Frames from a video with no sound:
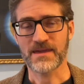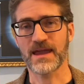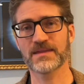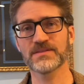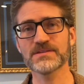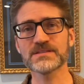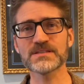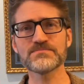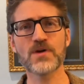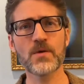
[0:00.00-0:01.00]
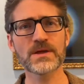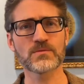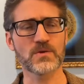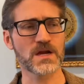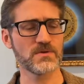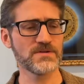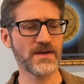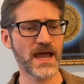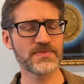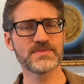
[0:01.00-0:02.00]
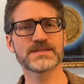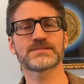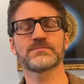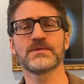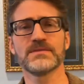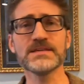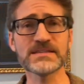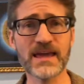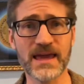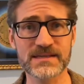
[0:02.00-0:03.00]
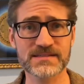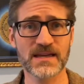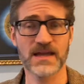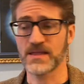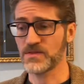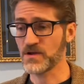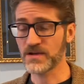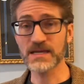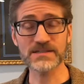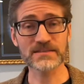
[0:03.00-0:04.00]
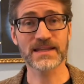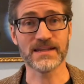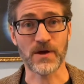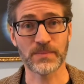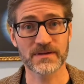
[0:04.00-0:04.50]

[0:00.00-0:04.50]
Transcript: And this is a moment where we've had this, in this case, there is a lead up.